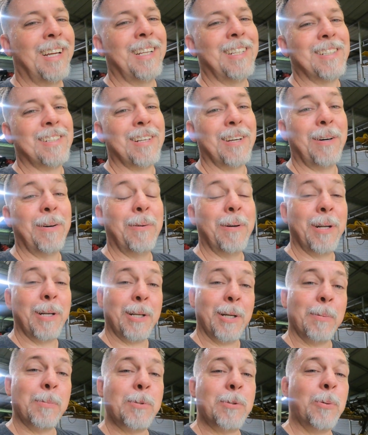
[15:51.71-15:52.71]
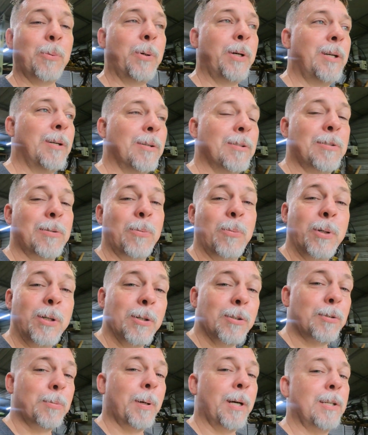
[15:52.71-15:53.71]
And so when it comes to wheels and wheel
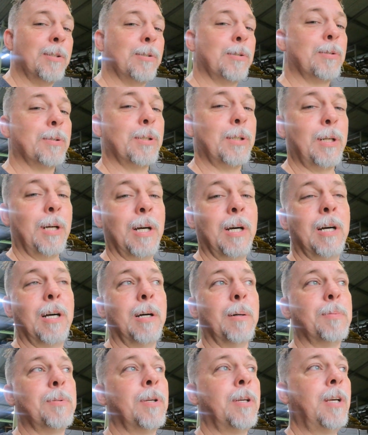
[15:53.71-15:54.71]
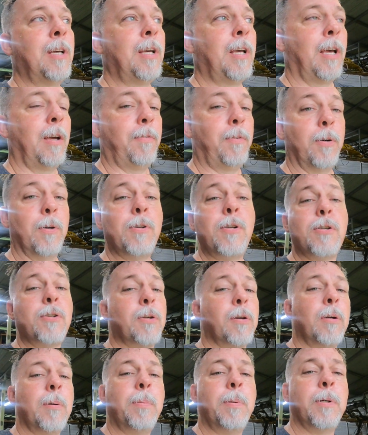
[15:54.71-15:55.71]
spacers and hubs, if you're just
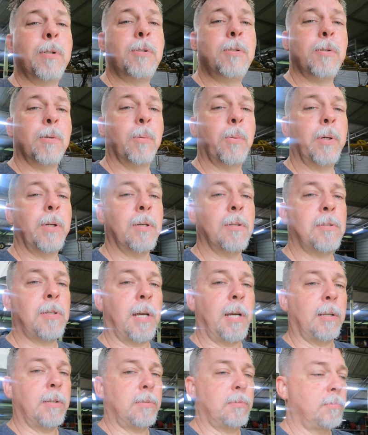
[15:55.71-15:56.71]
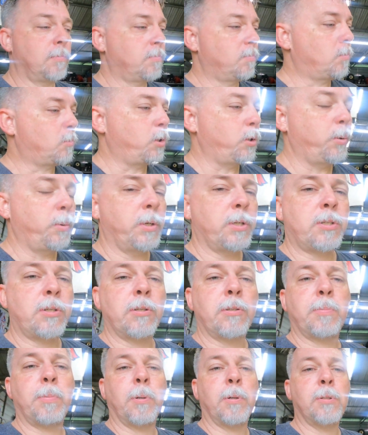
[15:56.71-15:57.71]
going to push your wheels out 2
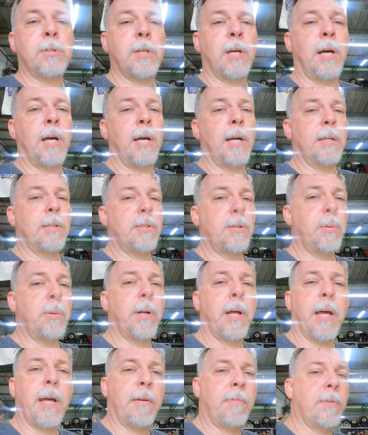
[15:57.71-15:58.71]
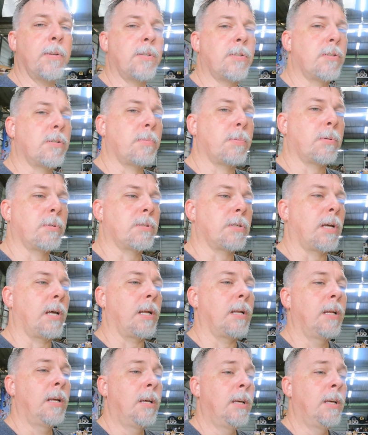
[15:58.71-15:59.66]
inches per side, 2.5 inches per side,